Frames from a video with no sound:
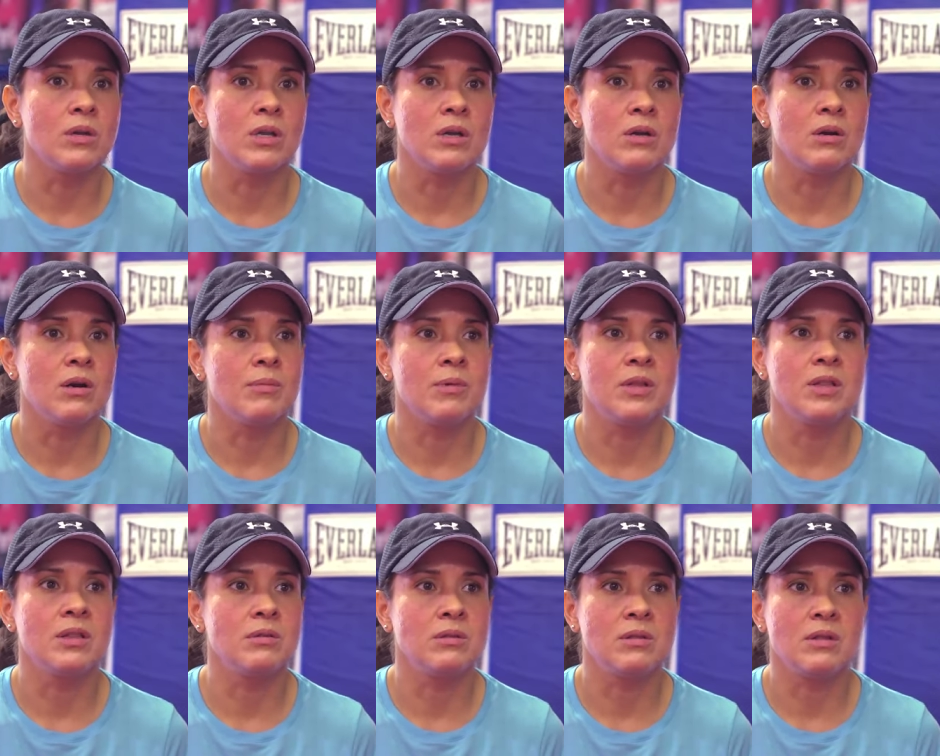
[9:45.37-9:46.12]
You know, I
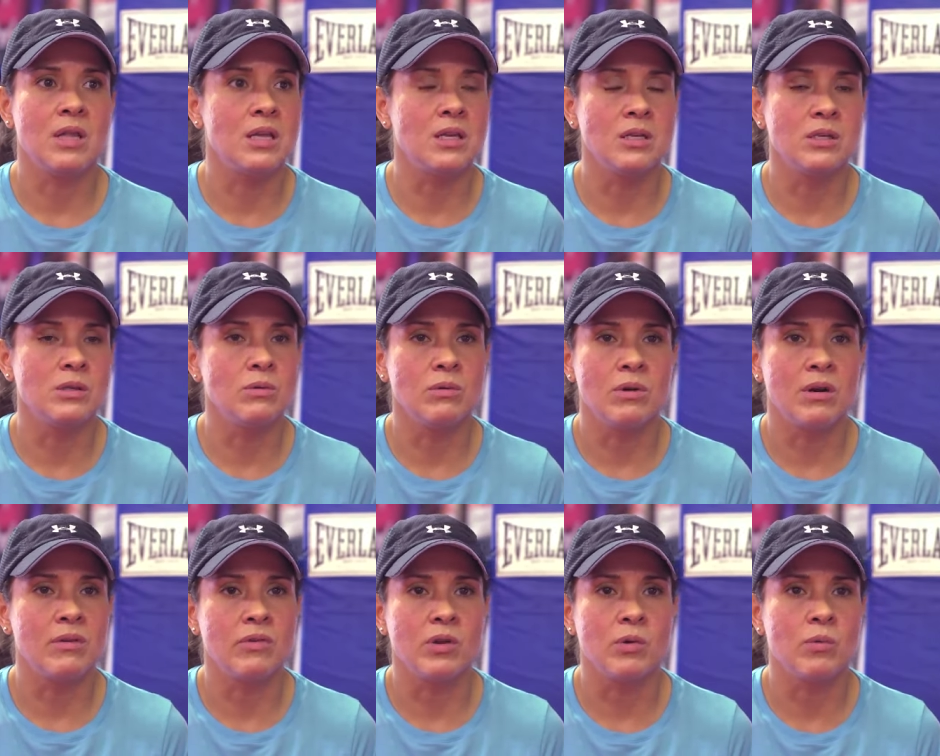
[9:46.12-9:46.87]
mean, they could do
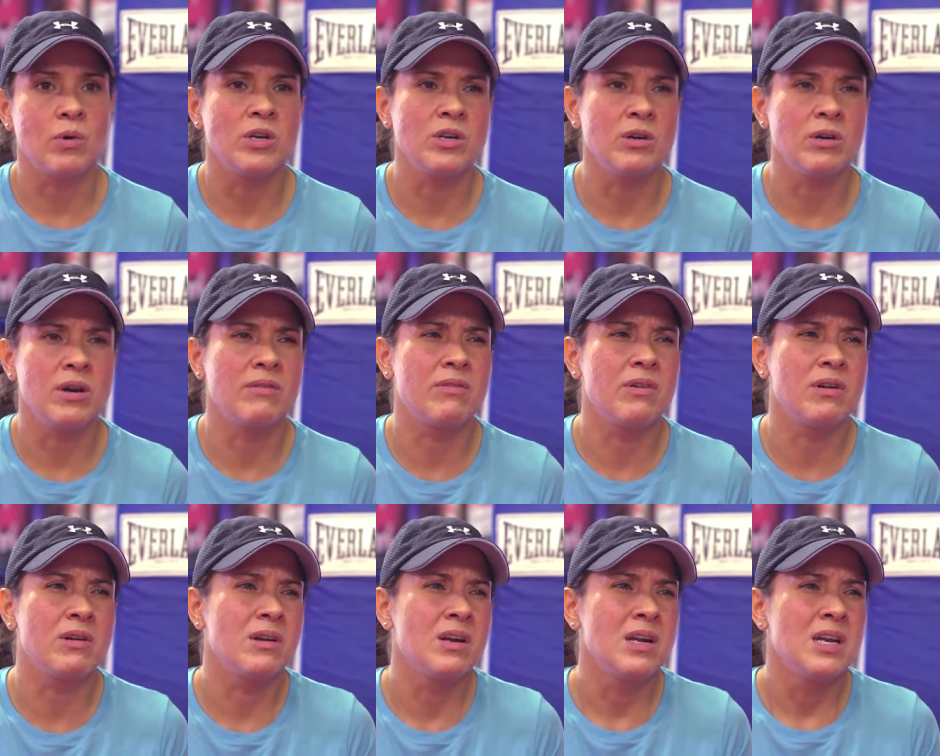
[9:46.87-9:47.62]
whatever you want. Don't
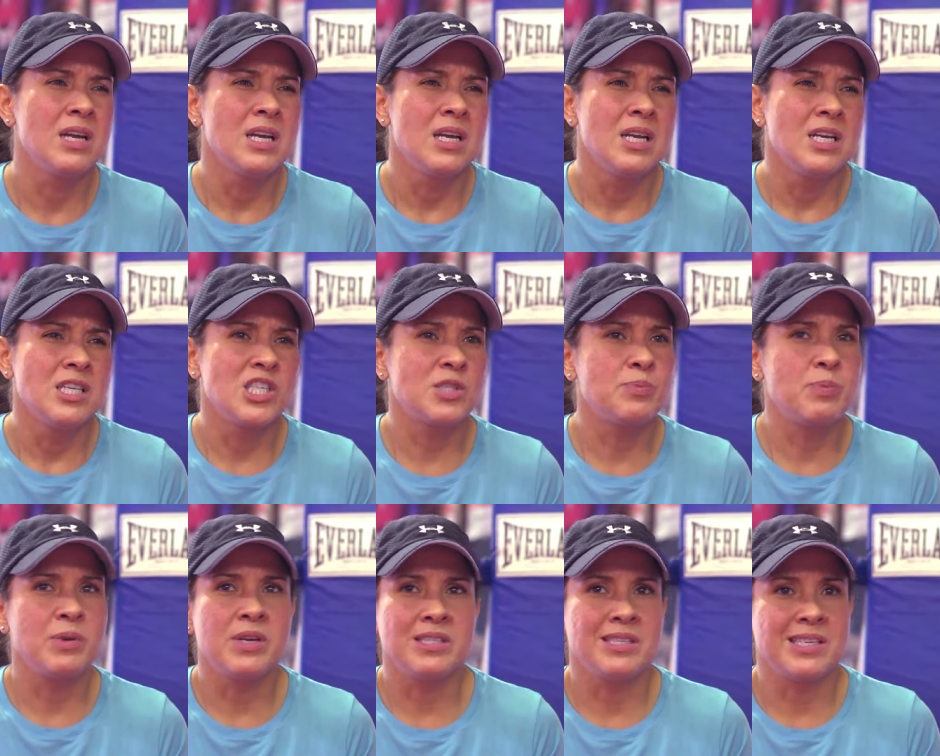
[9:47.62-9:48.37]
ever,
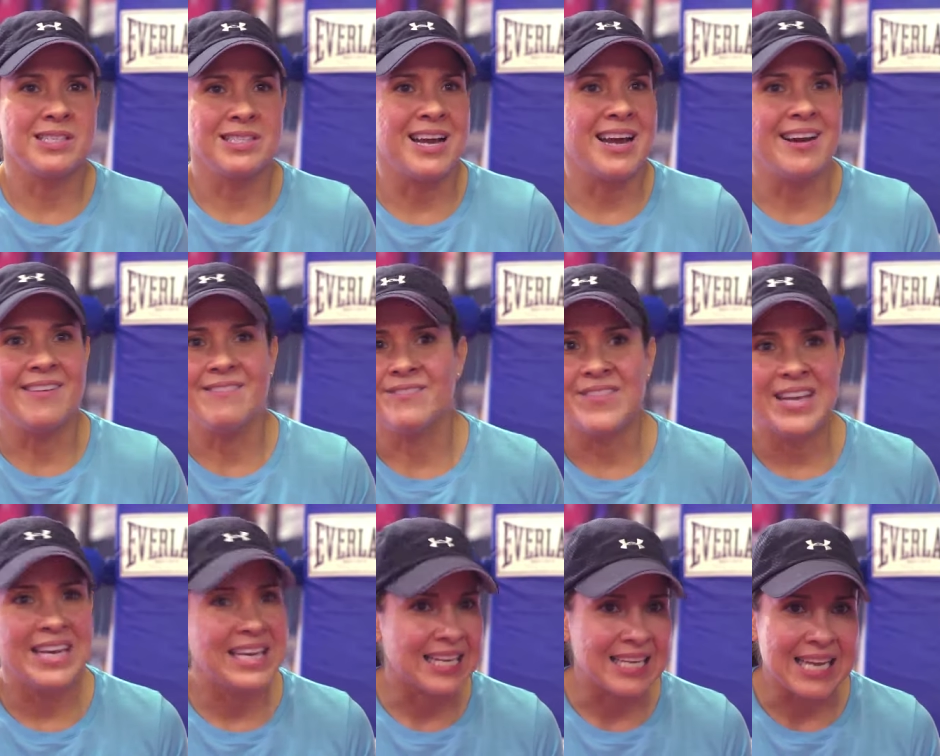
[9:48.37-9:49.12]
just because it's not
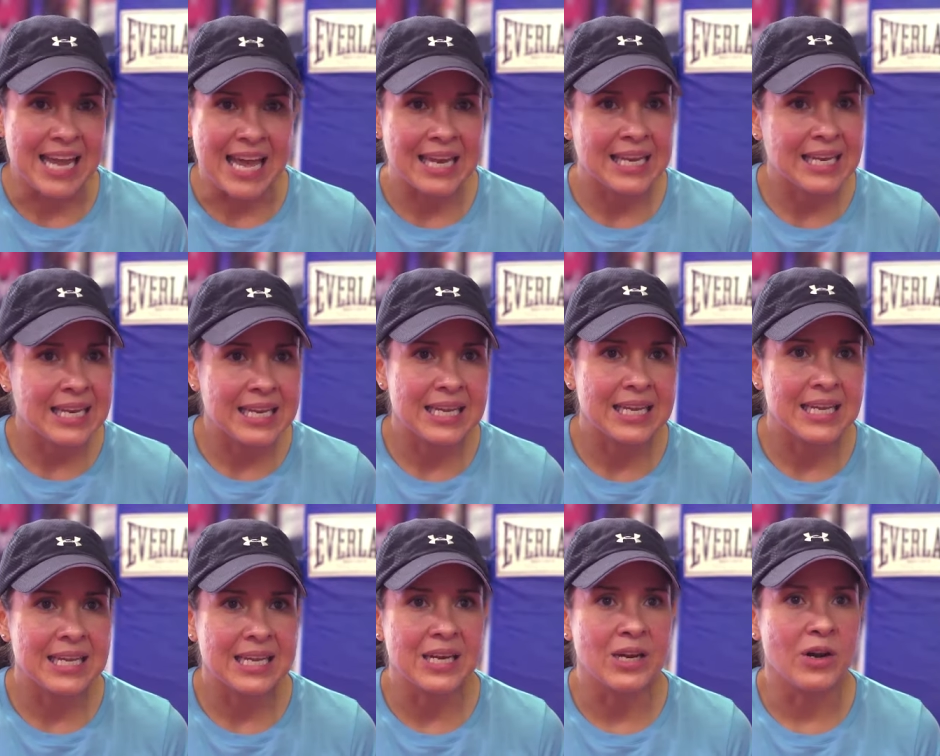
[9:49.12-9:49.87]
invented yet,
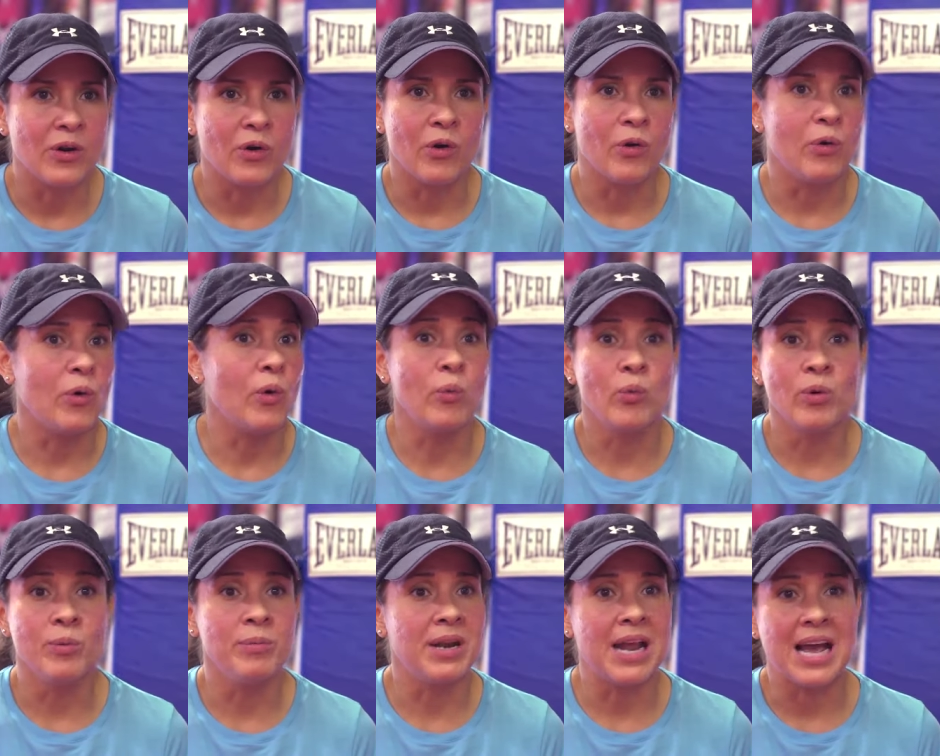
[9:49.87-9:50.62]
you know, or a
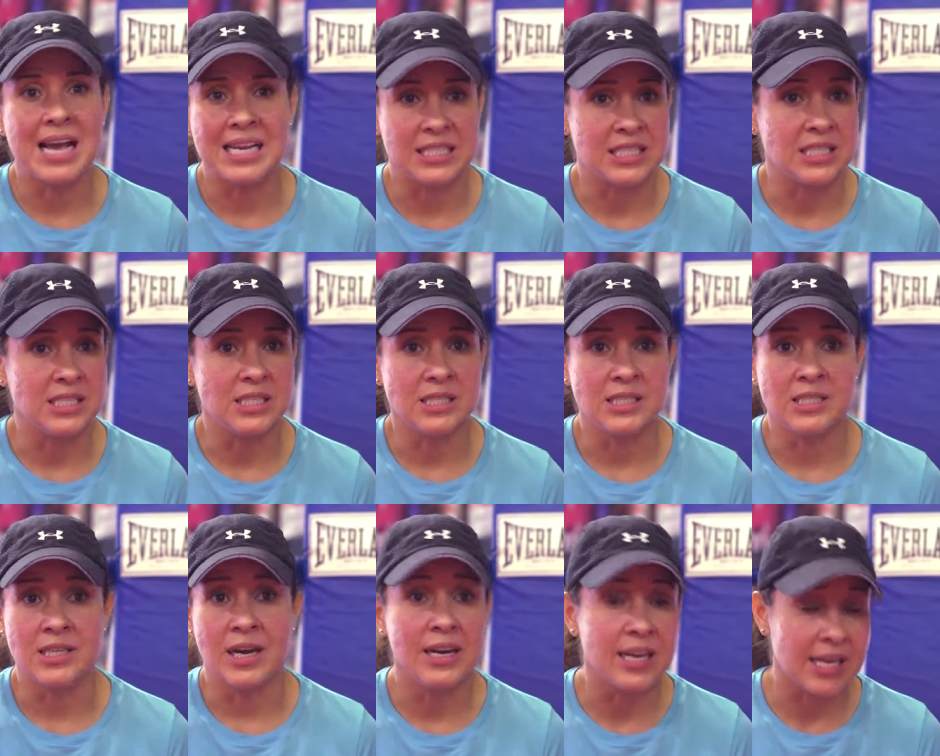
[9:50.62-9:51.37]
woman hasn't
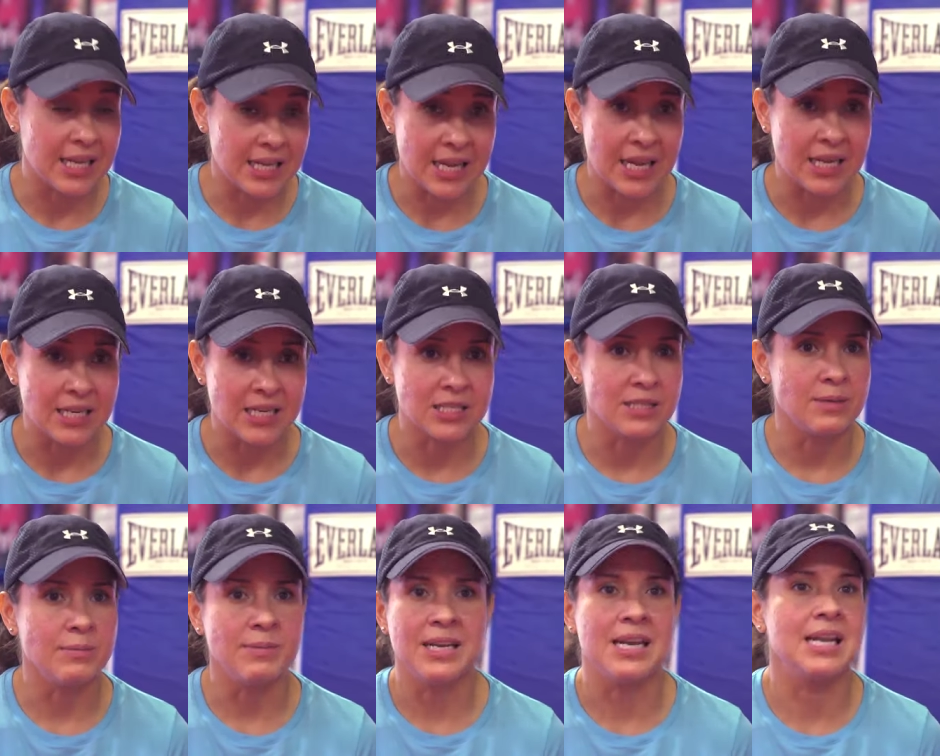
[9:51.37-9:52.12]
done it yet,
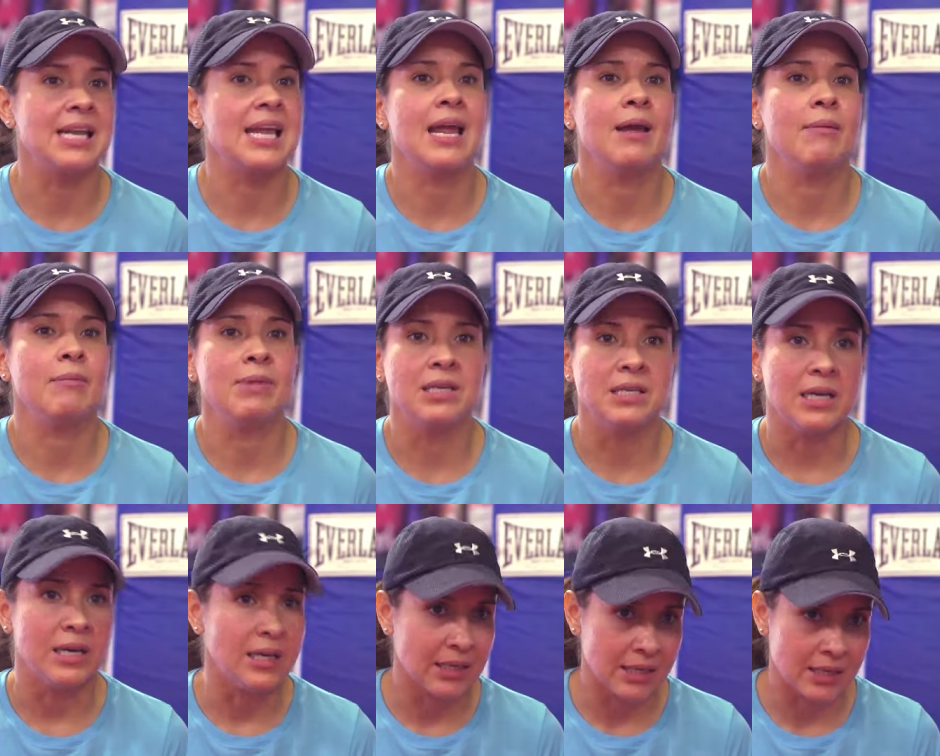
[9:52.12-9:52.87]
doesn't mean it can't
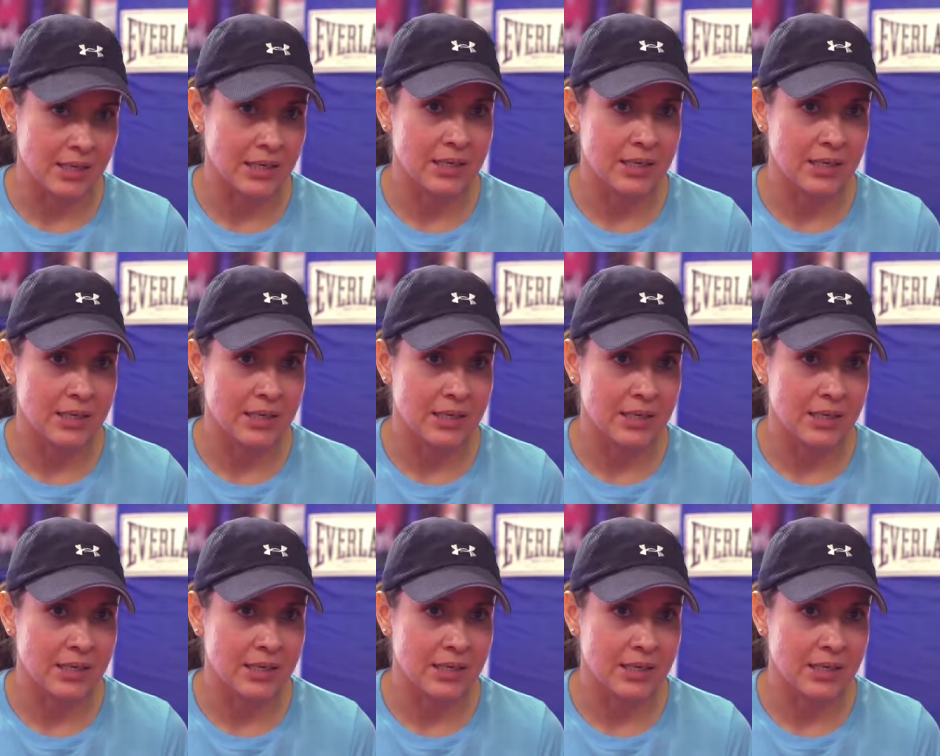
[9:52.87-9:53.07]
be done,